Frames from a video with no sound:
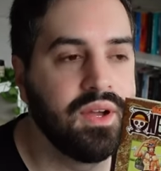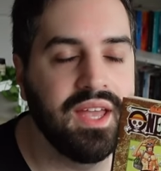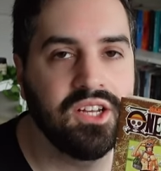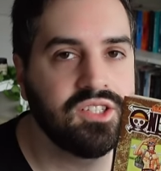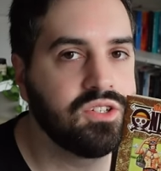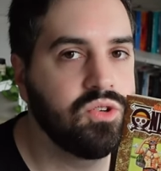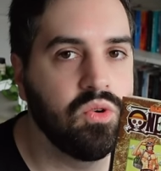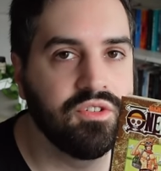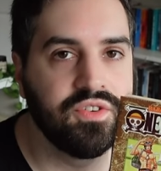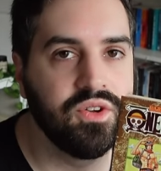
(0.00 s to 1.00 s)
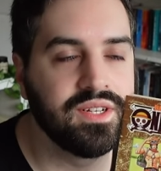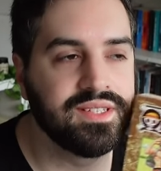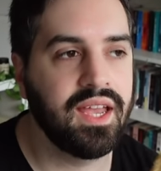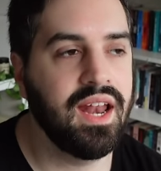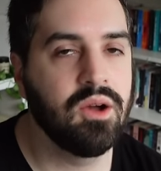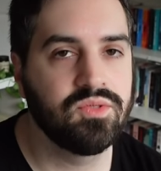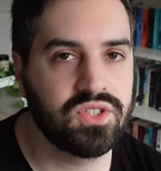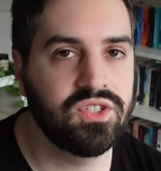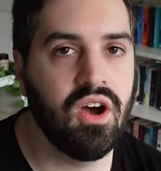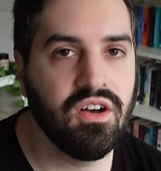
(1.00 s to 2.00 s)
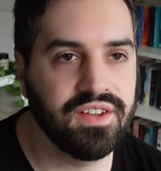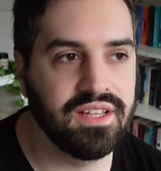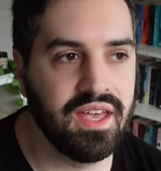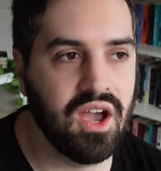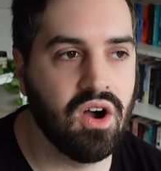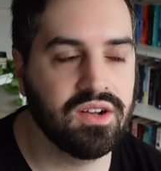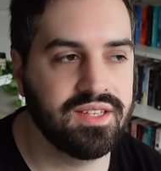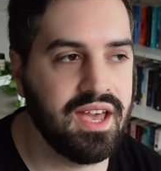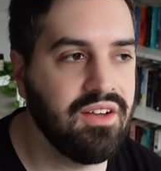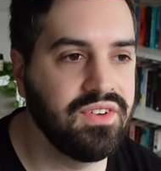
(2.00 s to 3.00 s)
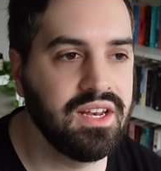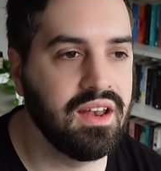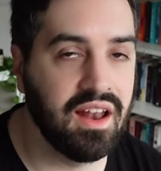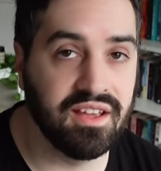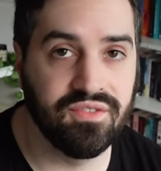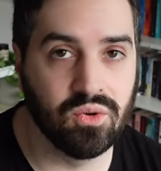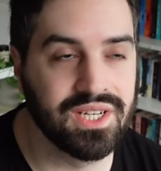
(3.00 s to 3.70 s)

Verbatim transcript: But yeah, just the talk of food and saying how starving they are because they haven't eaten in like four